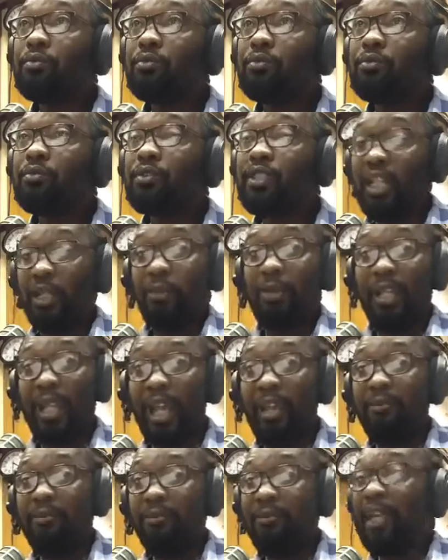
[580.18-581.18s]
that we
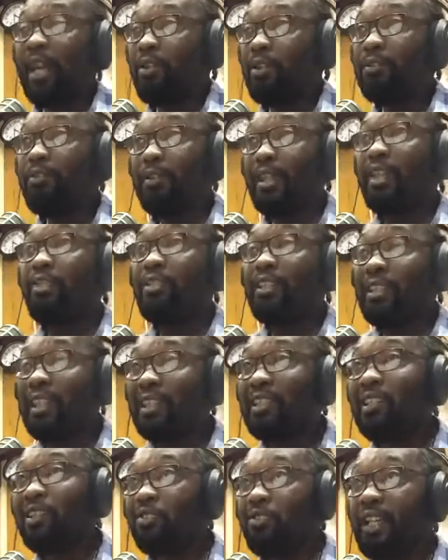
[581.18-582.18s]
had very, very
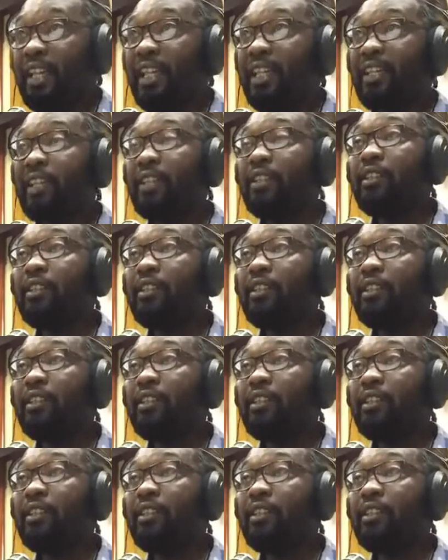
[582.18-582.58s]
little rain